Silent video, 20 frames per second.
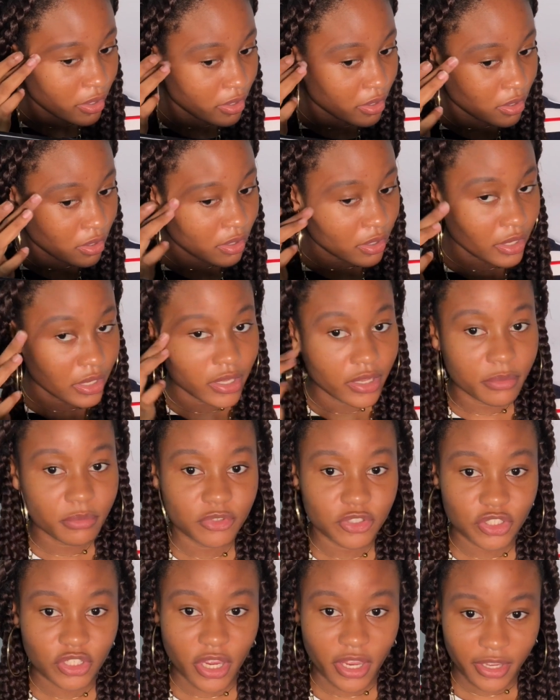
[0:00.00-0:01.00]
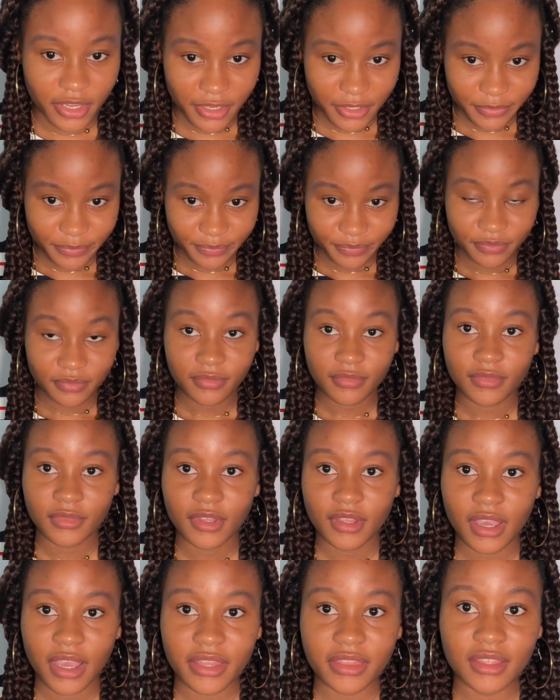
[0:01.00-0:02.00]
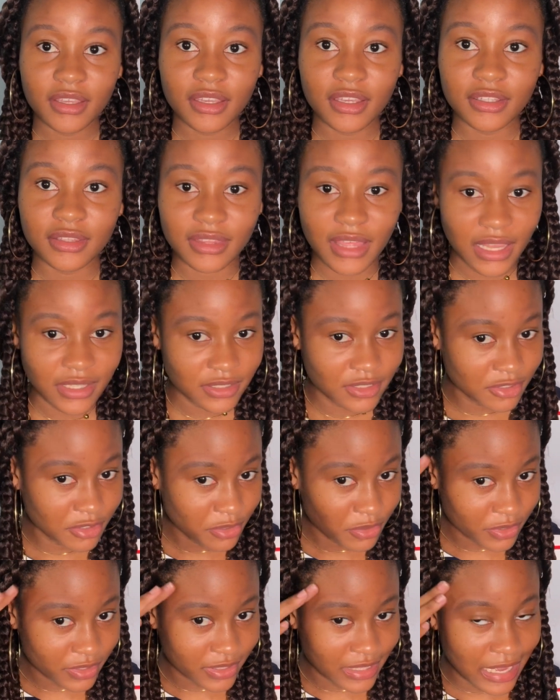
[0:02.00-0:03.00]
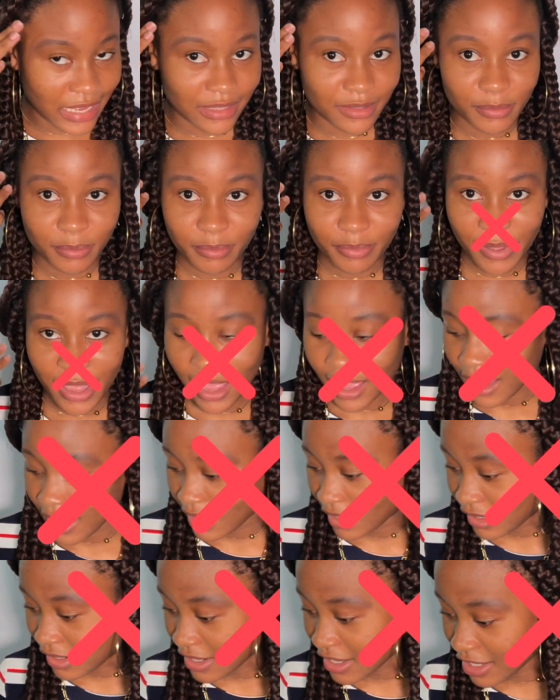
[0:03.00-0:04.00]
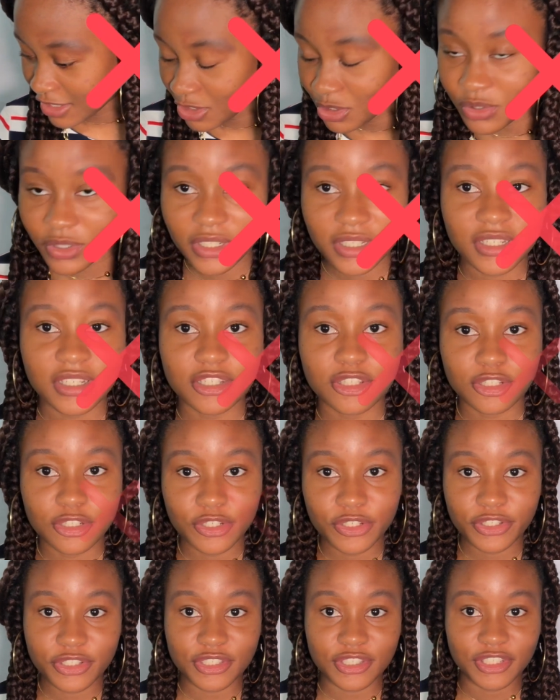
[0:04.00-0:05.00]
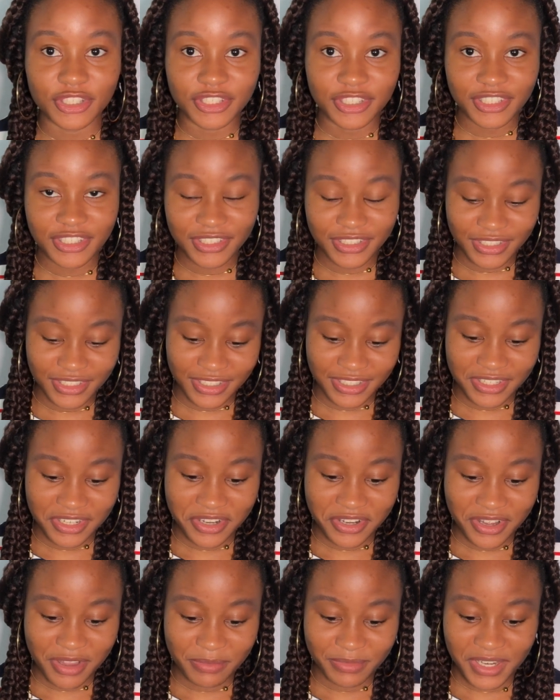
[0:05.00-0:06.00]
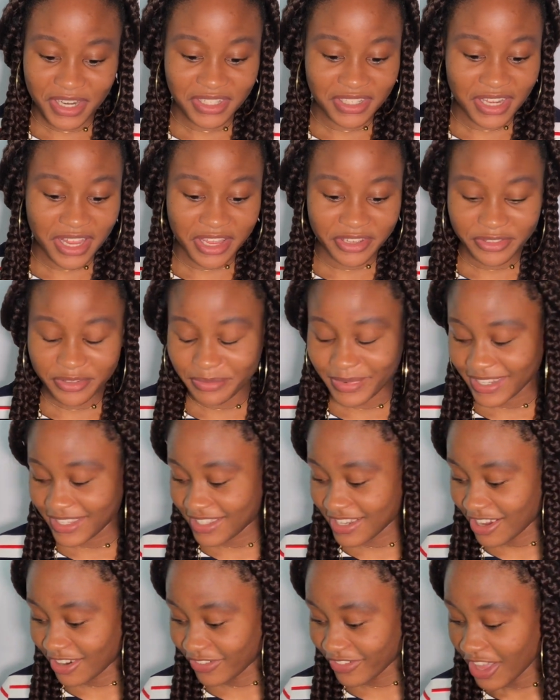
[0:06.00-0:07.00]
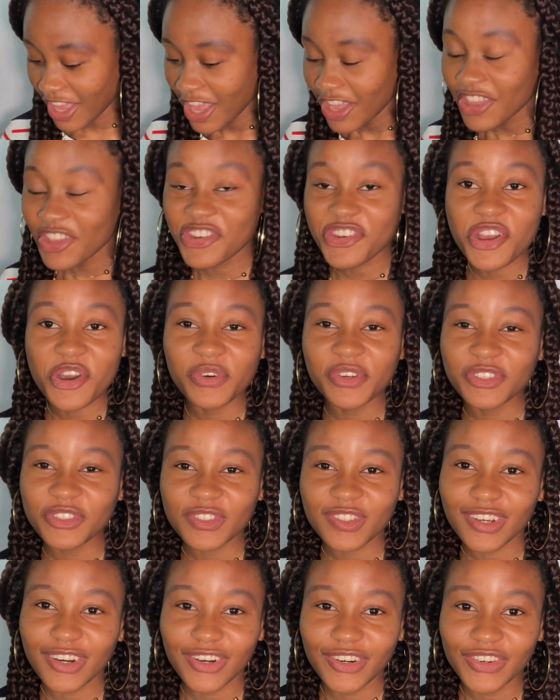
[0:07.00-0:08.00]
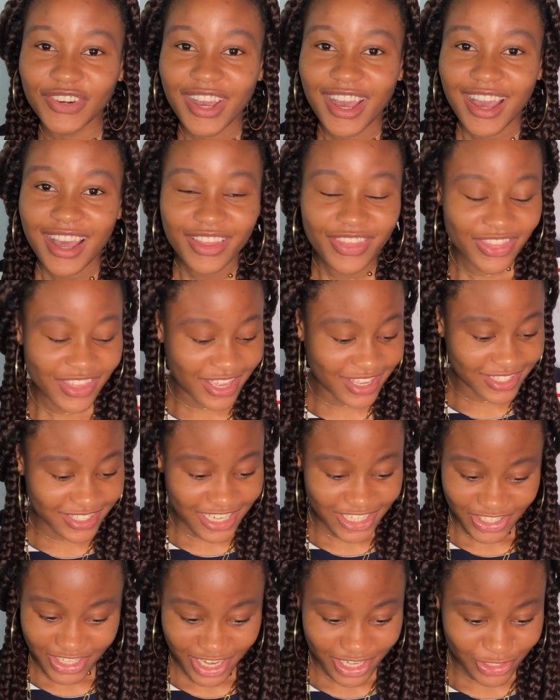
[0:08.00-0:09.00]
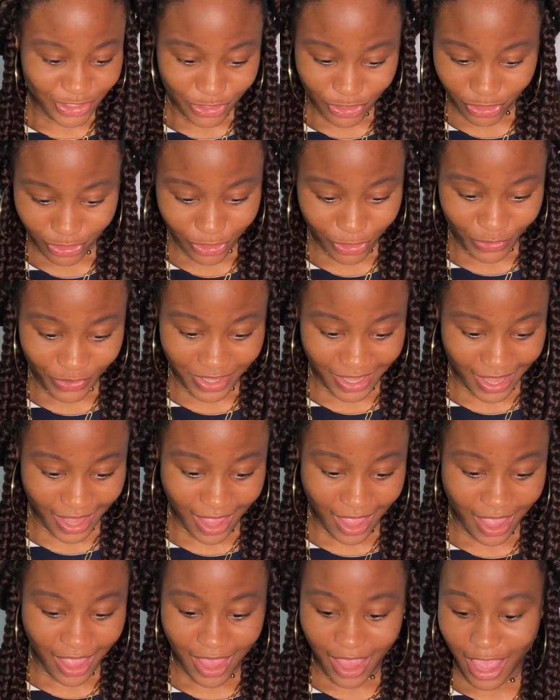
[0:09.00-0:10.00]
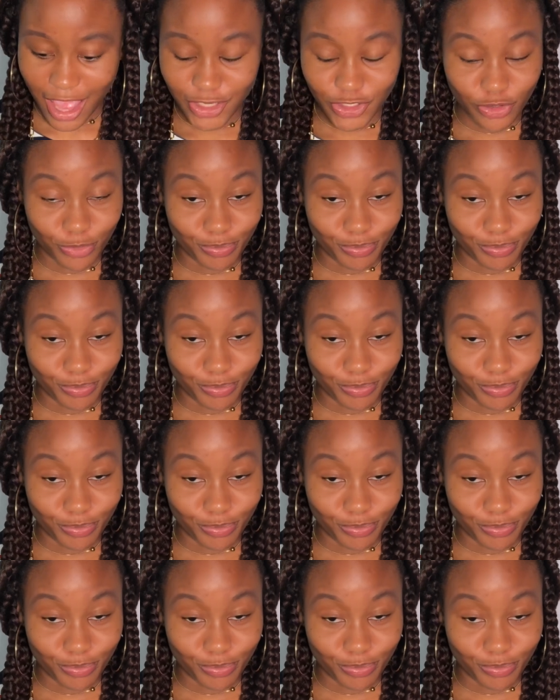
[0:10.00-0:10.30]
Okay, let me check. I think it doesn't look that bad. Actually, it looks good. Oh, I'm just lying to myself. Yes. You know when you know things are just not okay and you